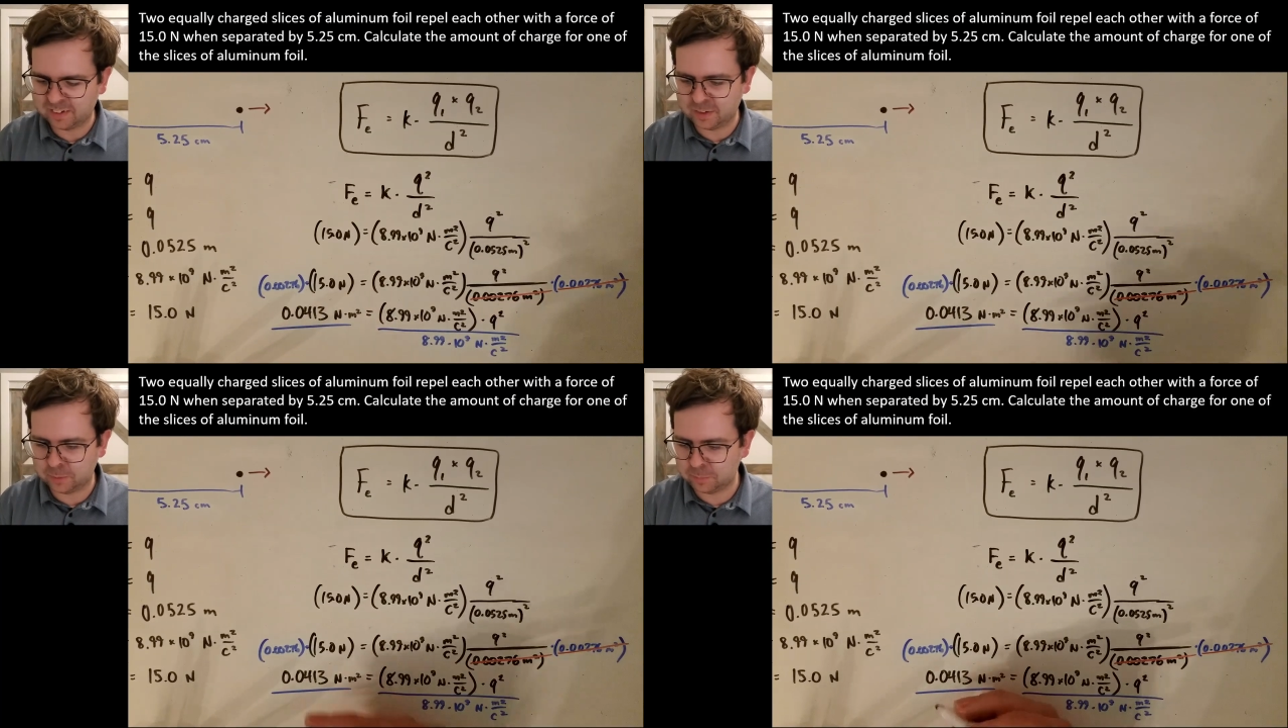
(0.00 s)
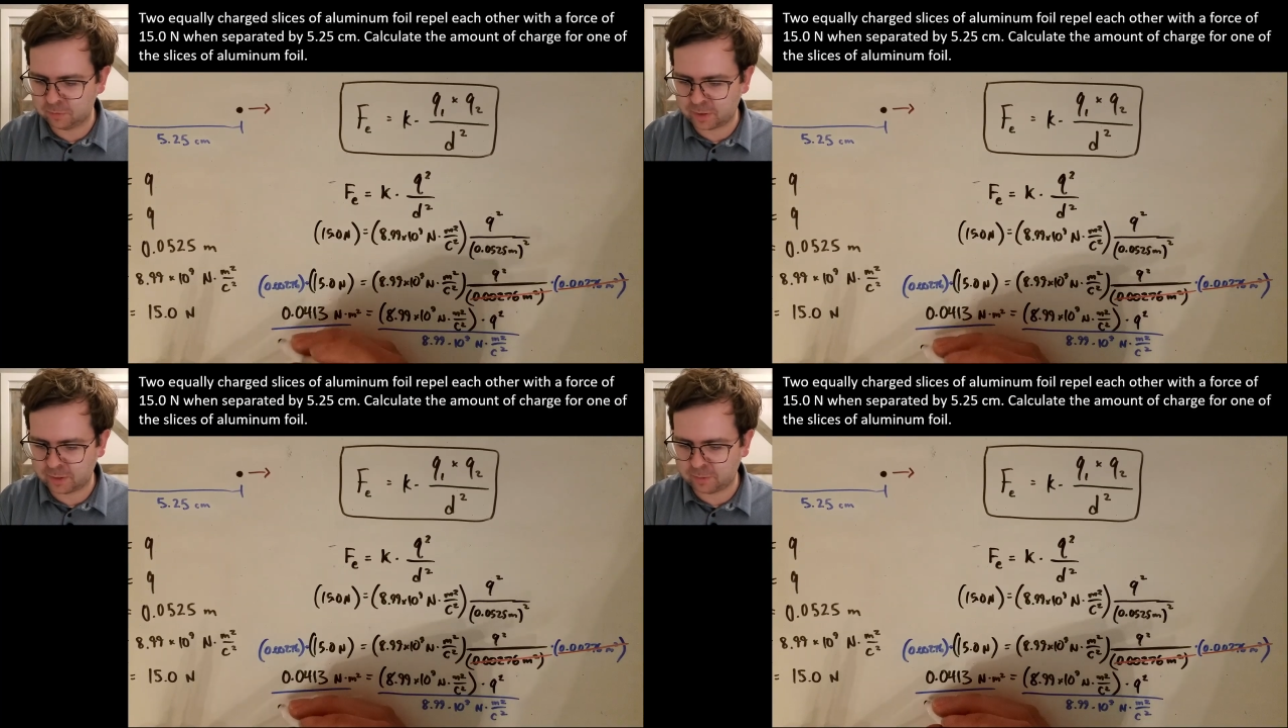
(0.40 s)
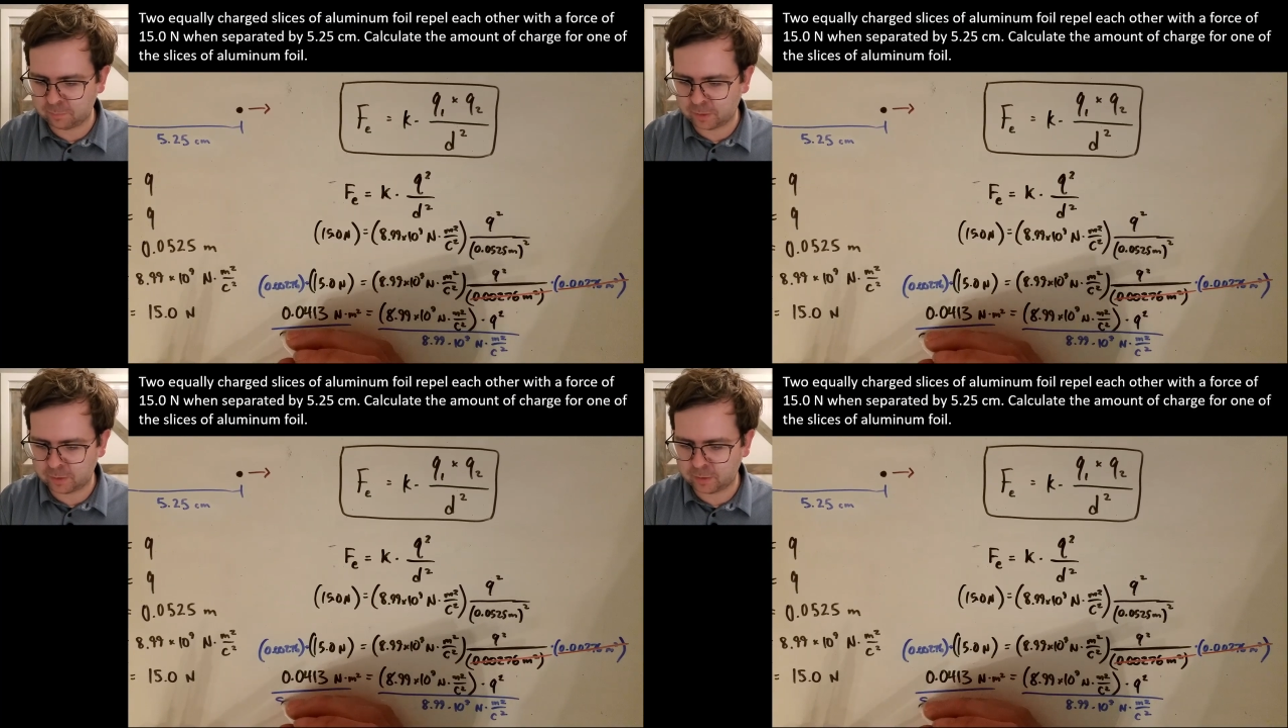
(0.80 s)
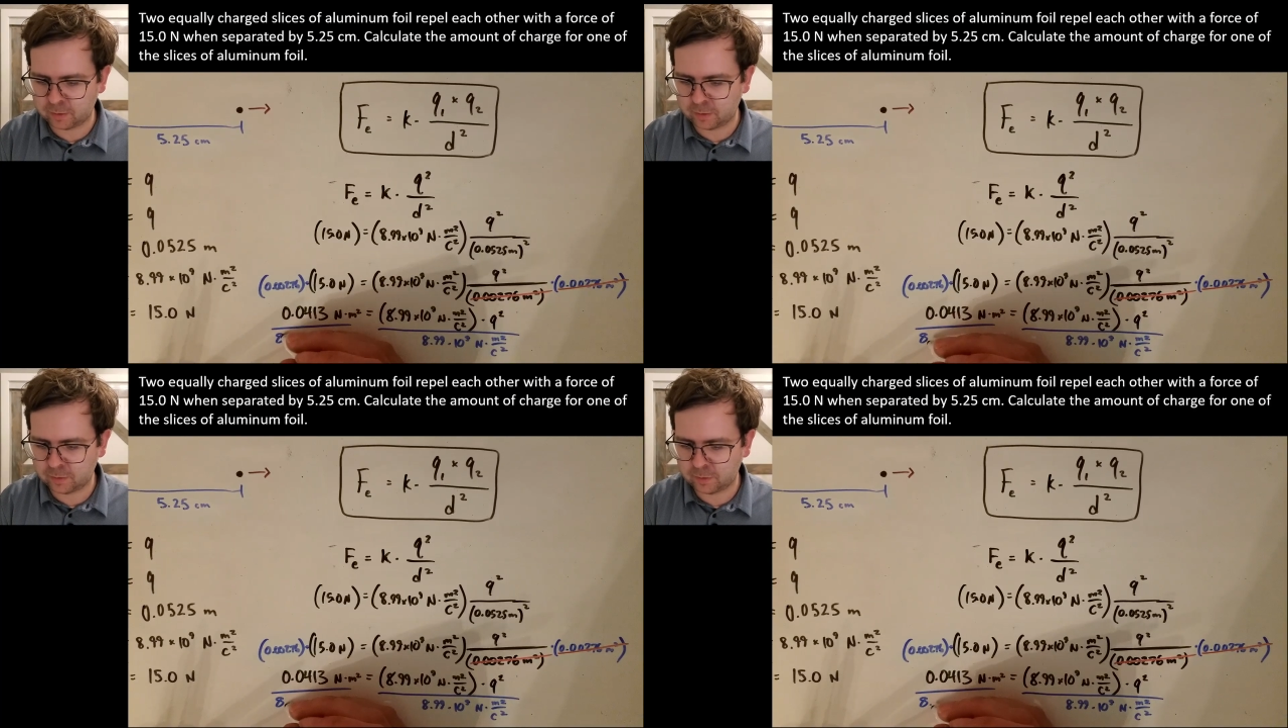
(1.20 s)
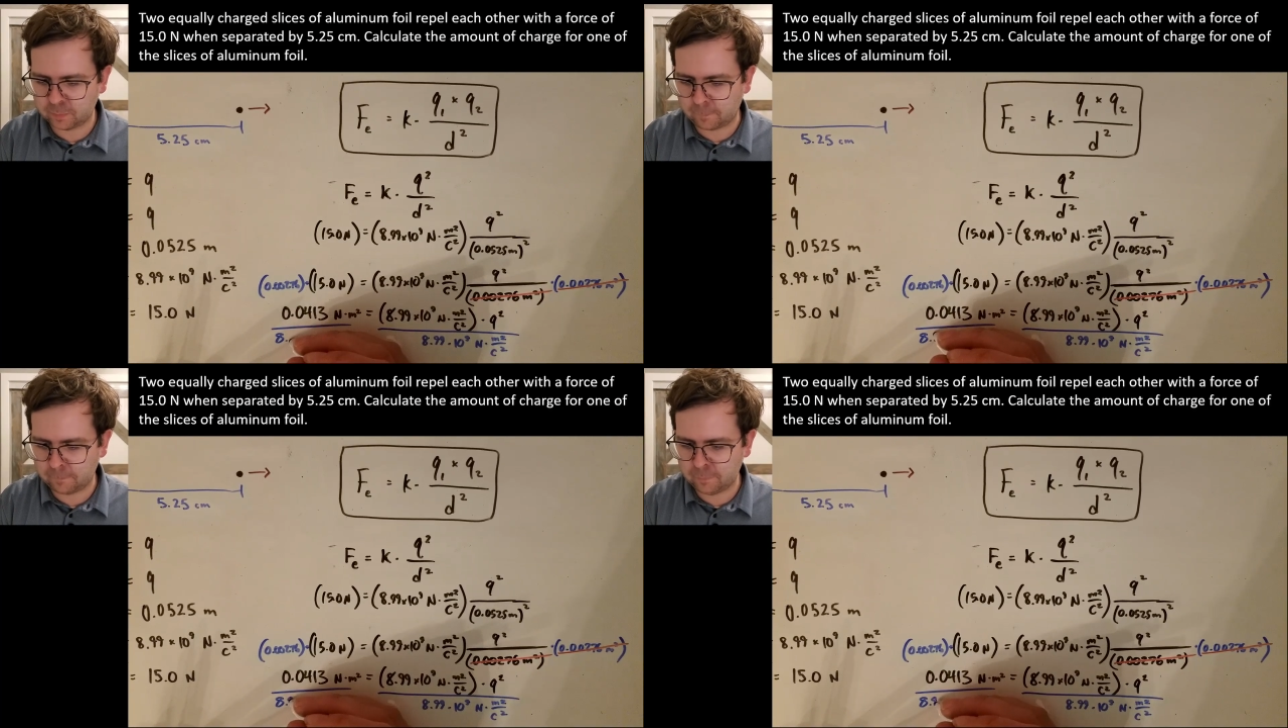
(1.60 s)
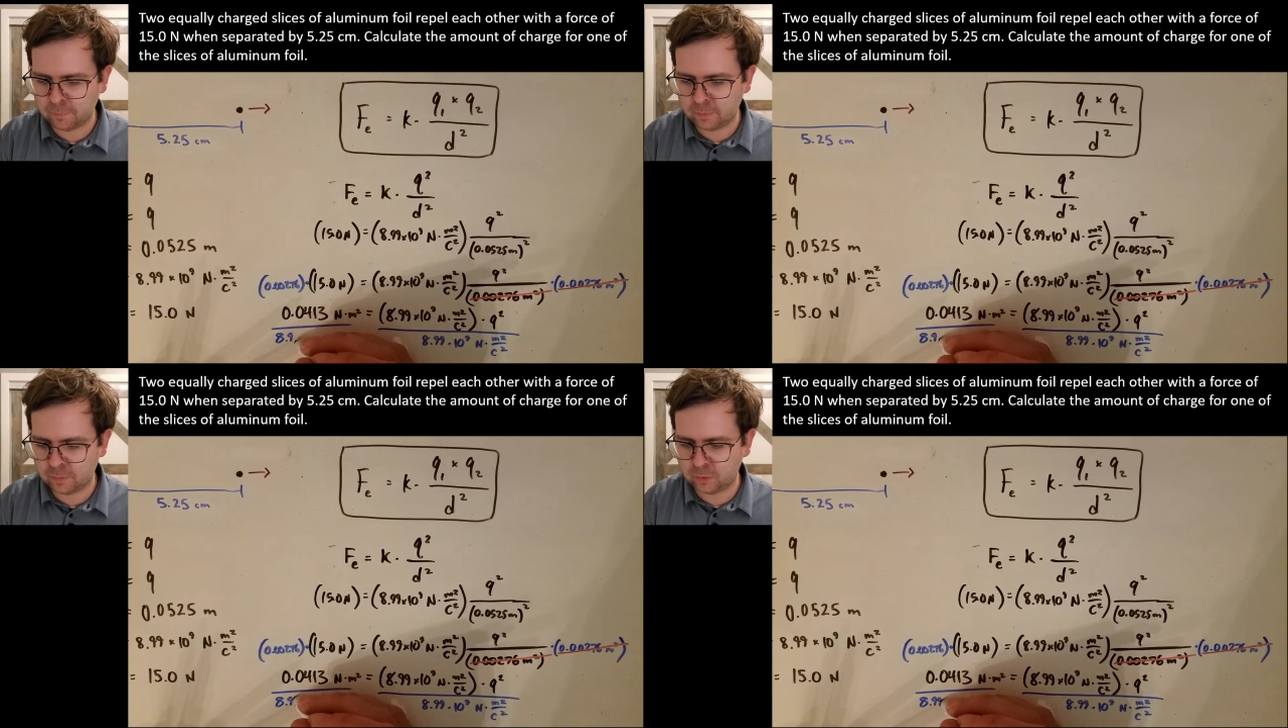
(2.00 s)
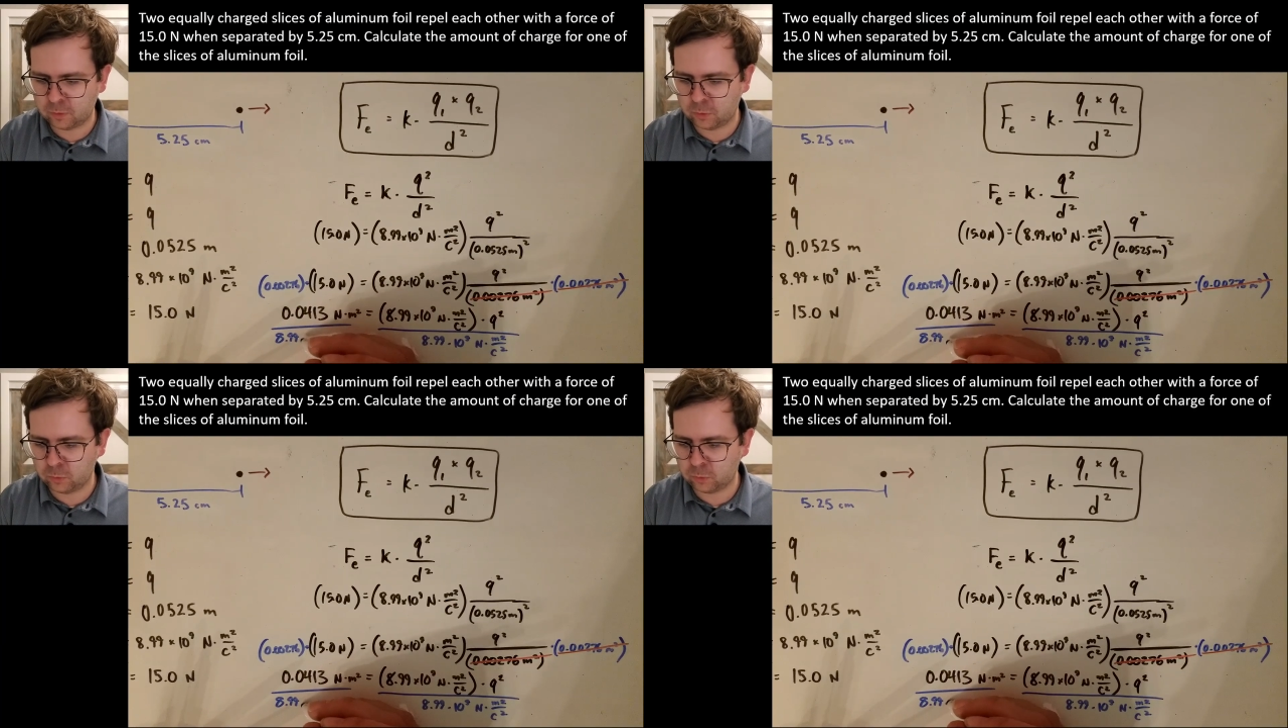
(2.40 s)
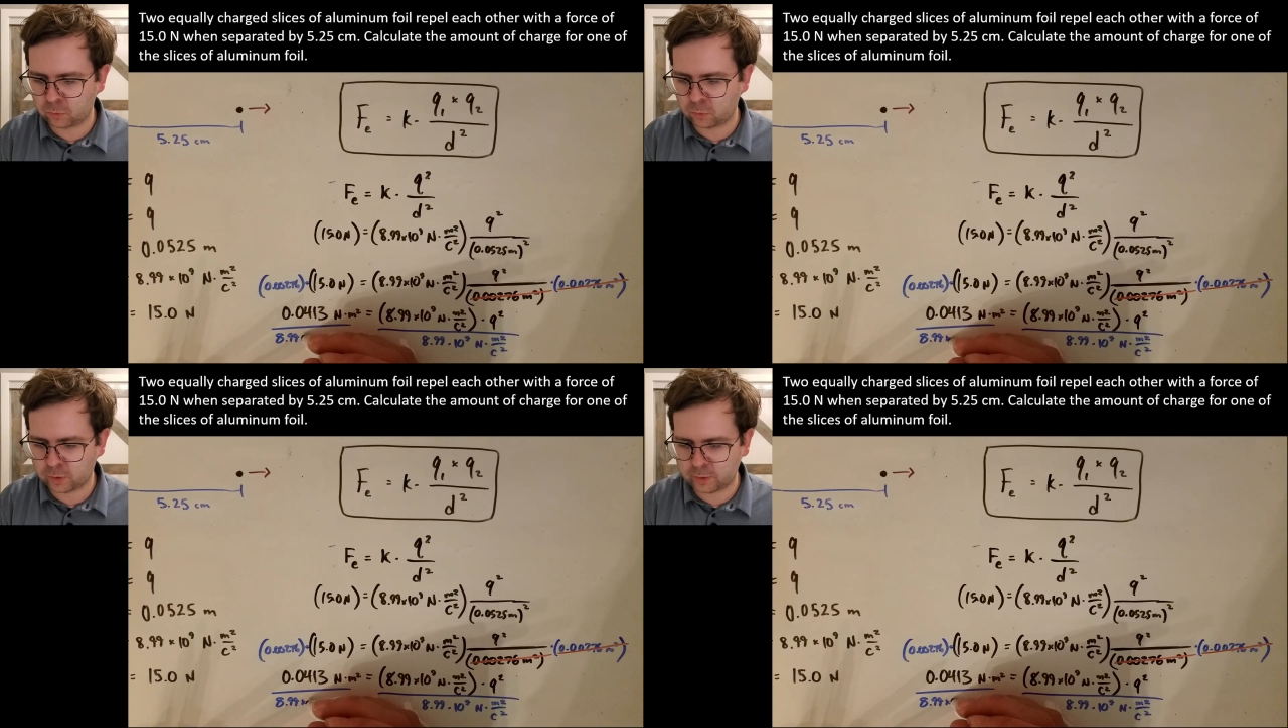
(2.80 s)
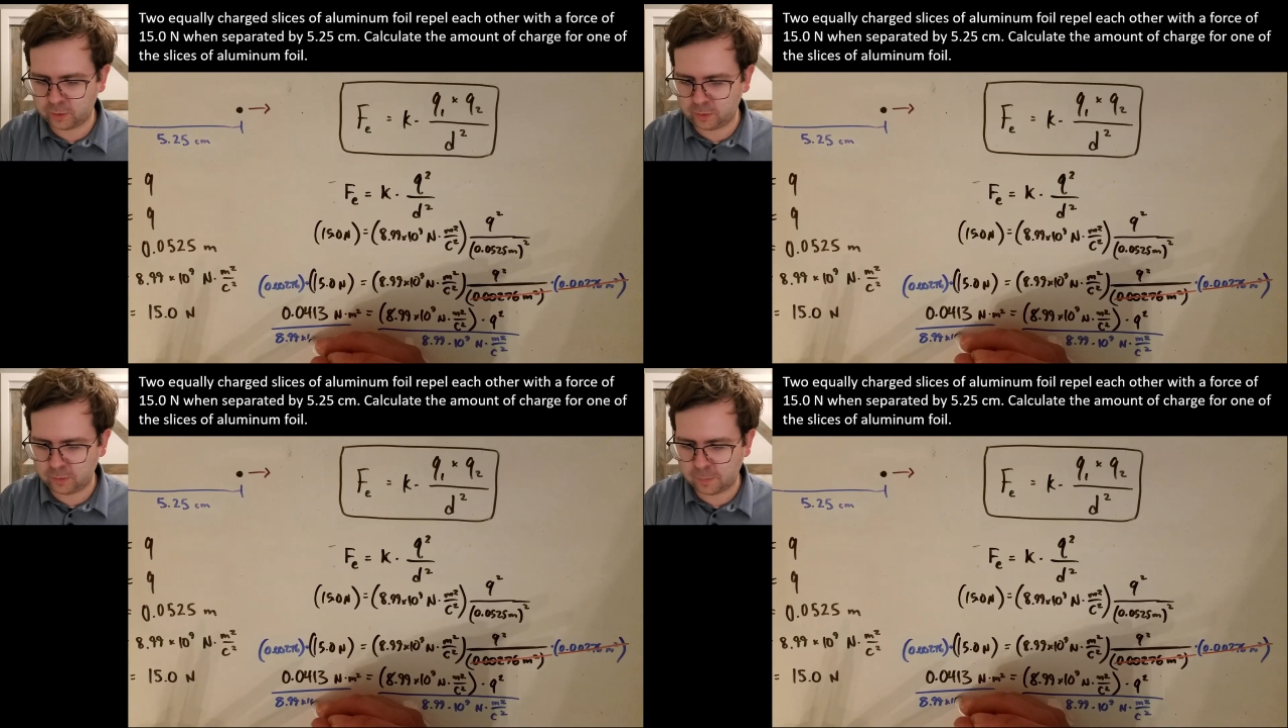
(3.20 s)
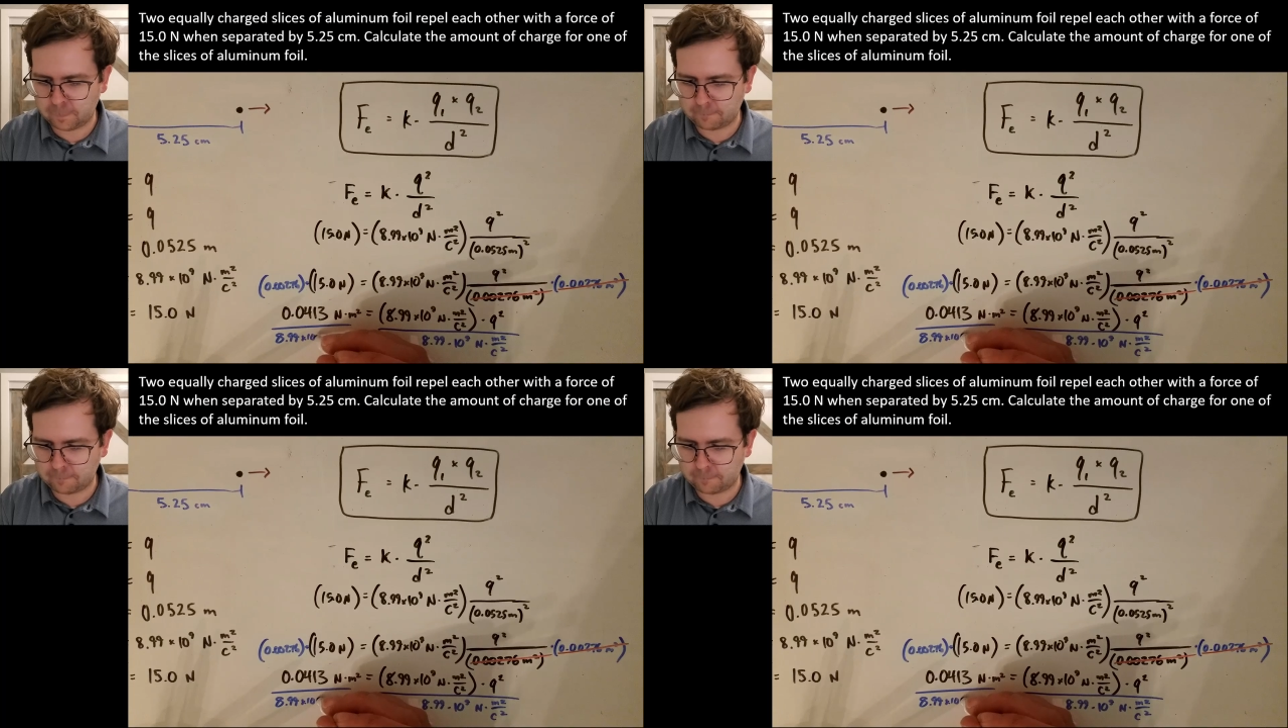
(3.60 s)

end up dividing by the whole quantity.